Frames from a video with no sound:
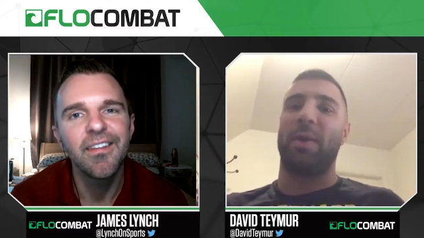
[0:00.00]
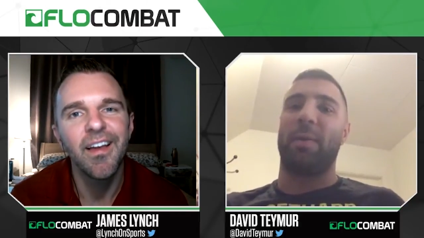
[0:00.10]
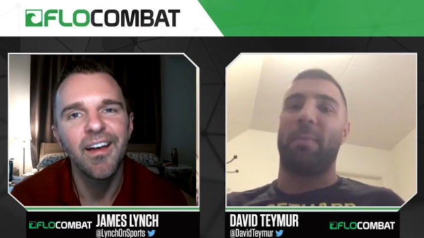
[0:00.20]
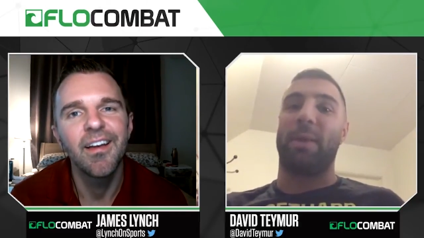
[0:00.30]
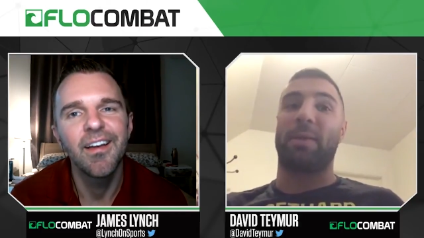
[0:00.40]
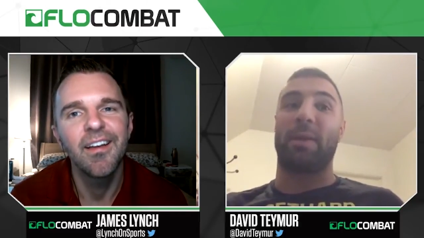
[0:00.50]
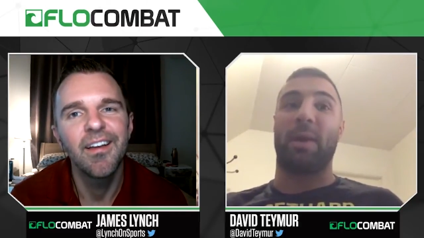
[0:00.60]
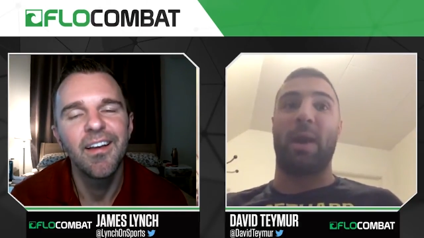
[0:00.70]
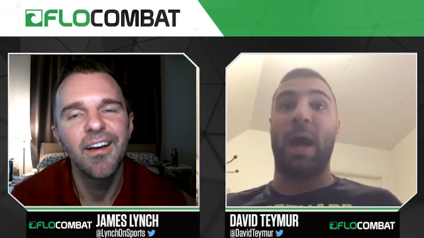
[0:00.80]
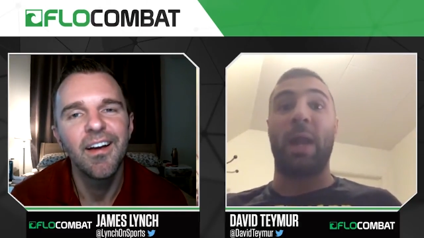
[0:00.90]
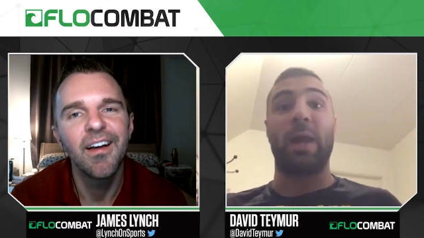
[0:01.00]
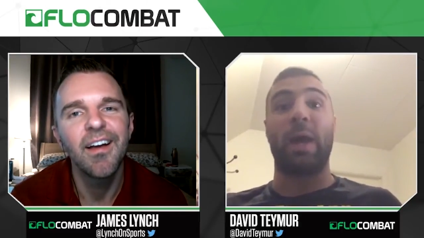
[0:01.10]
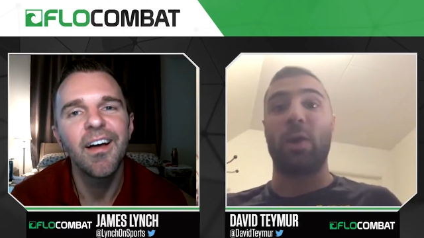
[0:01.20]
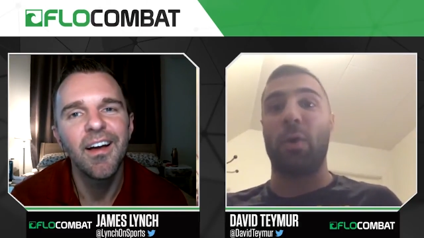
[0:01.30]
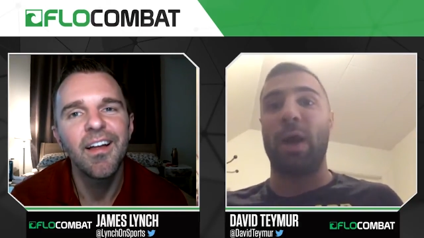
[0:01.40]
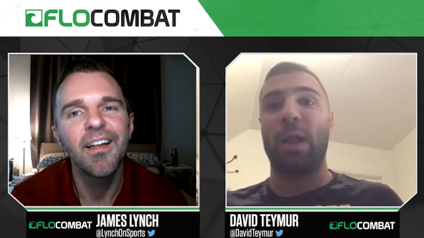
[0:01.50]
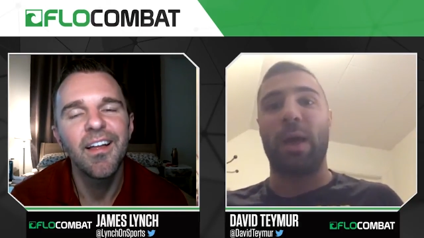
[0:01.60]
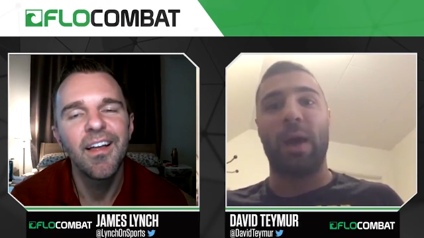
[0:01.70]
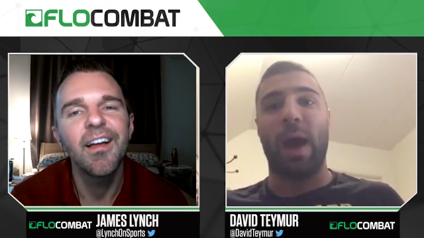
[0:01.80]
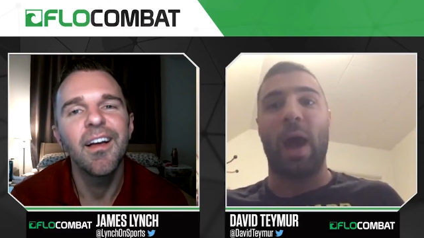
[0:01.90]
Speaker 1: But uh, and
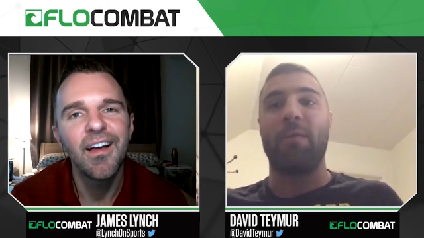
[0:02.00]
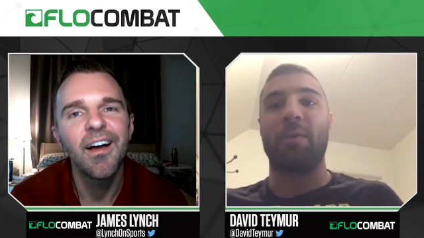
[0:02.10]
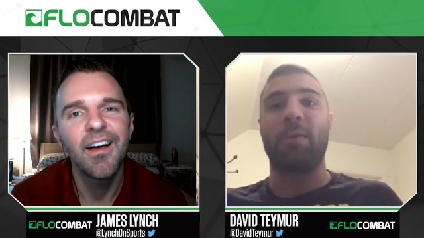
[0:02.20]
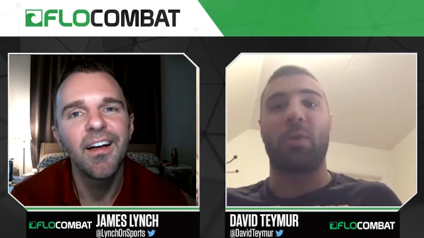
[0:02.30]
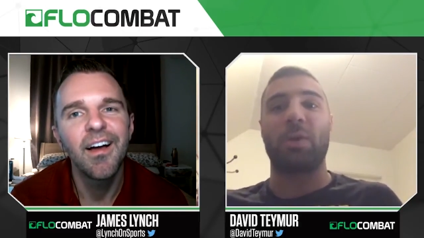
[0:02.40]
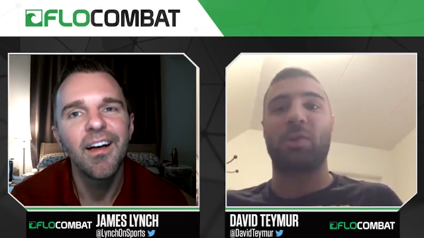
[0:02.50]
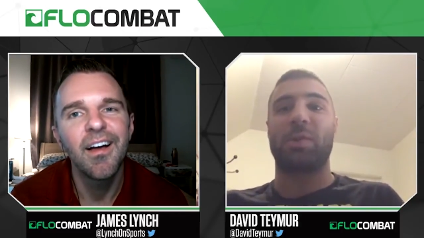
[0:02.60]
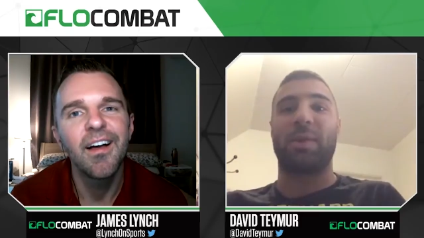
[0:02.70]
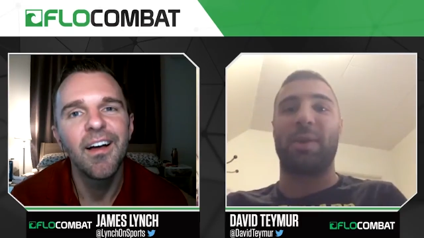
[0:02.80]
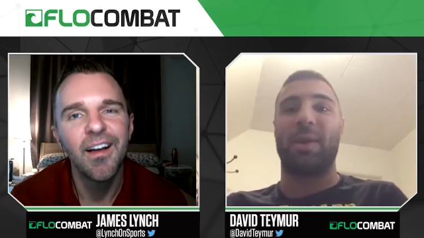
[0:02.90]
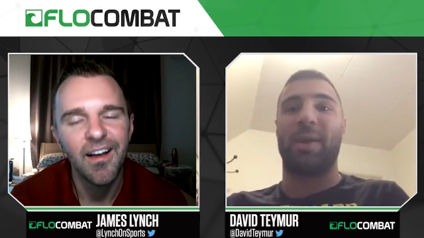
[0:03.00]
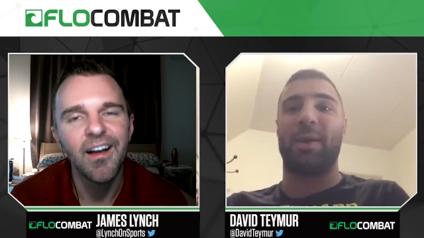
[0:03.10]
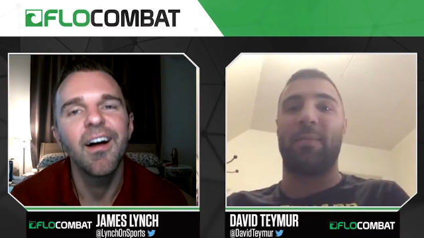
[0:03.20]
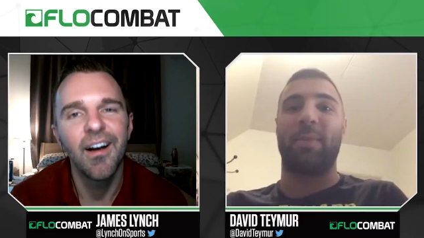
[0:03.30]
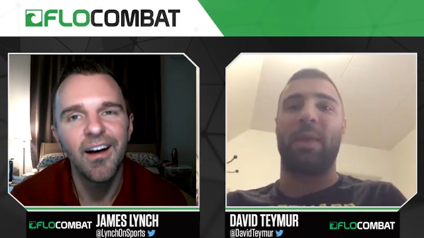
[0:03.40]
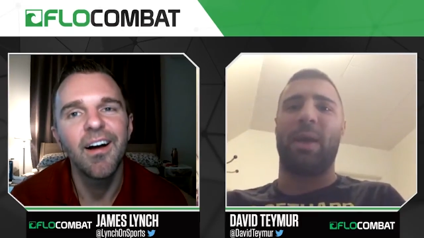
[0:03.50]
MLL, I haven't watched. Uh,